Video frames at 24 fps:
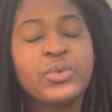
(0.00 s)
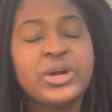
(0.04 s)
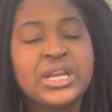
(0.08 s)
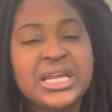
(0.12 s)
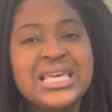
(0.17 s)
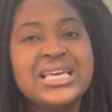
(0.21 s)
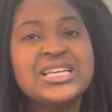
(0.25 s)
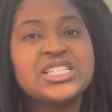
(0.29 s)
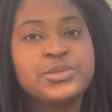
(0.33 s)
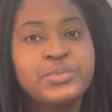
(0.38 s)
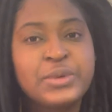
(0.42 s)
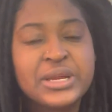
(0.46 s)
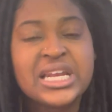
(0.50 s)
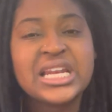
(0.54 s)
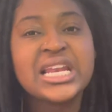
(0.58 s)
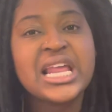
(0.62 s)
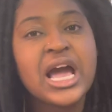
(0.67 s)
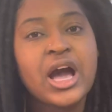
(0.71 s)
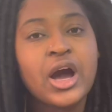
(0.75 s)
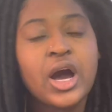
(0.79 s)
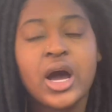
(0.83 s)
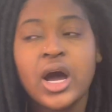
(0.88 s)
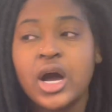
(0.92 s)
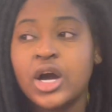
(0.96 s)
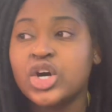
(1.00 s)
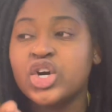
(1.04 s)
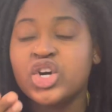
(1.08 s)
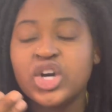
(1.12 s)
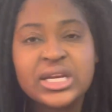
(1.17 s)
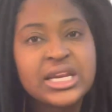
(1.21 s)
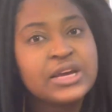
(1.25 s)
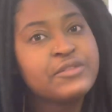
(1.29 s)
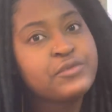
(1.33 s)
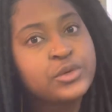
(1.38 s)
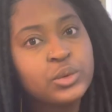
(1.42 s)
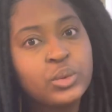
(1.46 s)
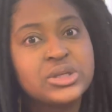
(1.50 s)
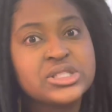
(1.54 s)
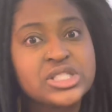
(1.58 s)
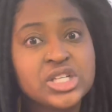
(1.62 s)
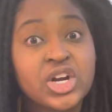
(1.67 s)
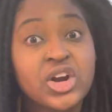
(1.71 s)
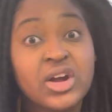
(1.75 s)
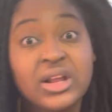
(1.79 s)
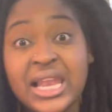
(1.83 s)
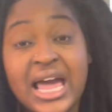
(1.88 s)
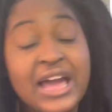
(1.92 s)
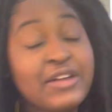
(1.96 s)
he's been a good influence in
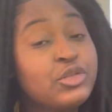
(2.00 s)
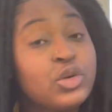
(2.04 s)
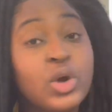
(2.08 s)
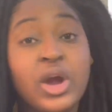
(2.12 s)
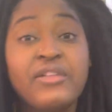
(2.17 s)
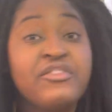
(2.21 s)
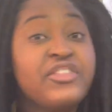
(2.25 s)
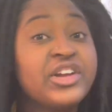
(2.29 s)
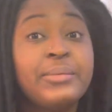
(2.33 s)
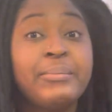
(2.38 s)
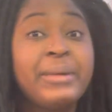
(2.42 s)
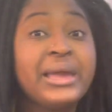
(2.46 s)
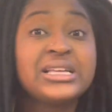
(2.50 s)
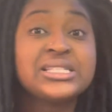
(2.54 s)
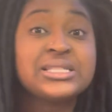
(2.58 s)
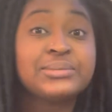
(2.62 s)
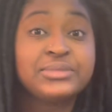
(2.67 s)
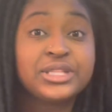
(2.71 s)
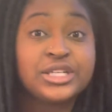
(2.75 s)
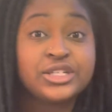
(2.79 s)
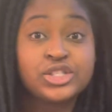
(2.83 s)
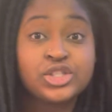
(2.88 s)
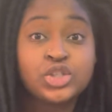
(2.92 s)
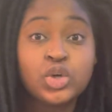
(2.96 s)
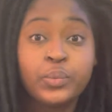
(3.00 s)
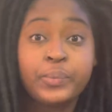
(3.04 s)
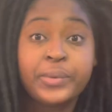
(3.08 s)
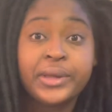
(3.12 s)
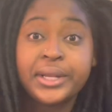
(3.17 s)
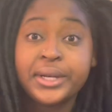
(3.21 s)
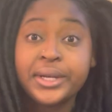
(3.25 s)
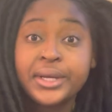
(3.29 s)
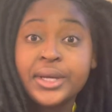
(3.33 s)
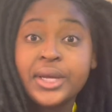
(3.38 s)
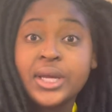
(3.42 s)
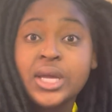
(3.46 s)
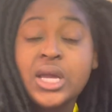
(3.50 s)
her life. You ain't finna make something stupid.